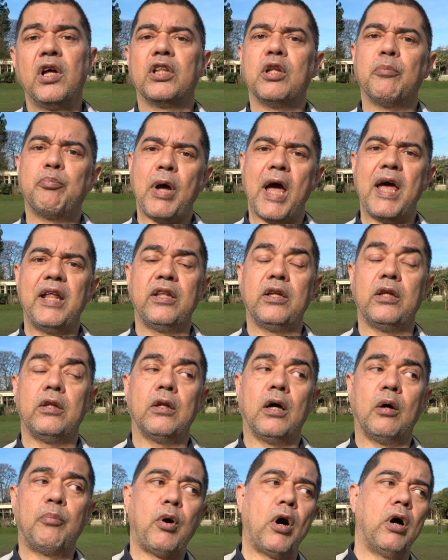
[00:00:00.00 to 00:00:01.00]

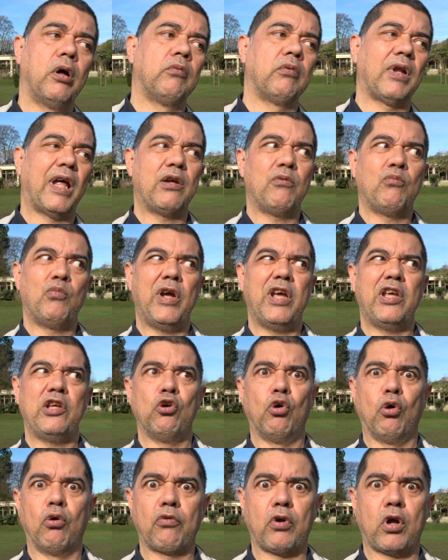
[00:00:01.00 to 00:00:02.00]
dependent upon like where
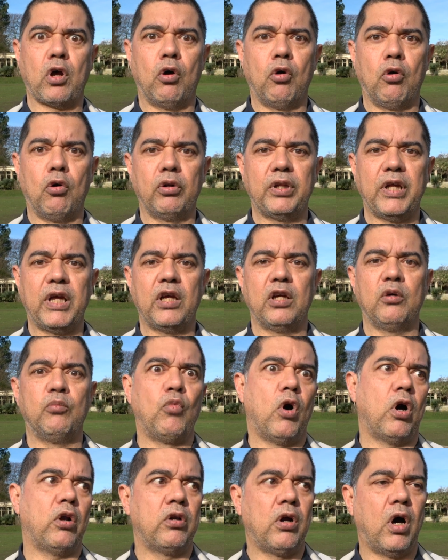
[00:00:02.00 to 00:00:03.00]
you're recording and
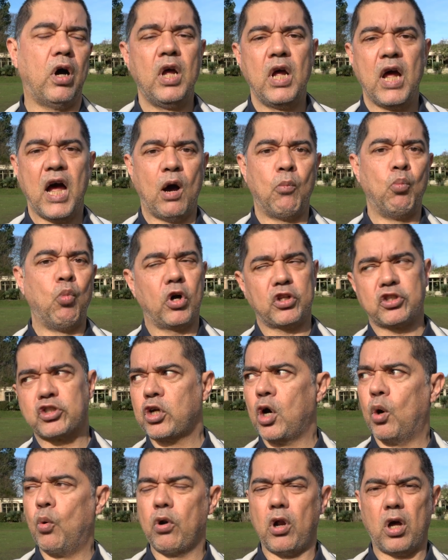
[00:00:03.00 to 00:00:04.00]
whatnot, and what's
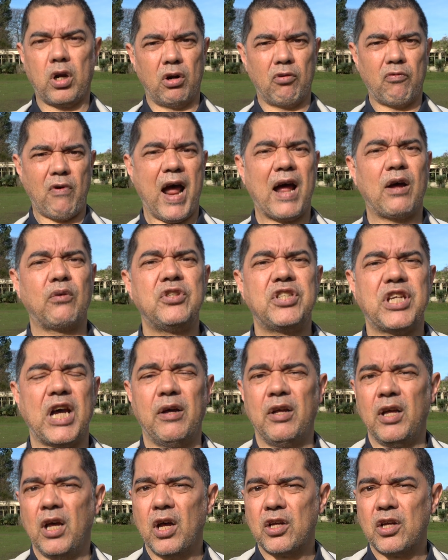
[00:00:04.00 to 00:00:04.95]
going on around you.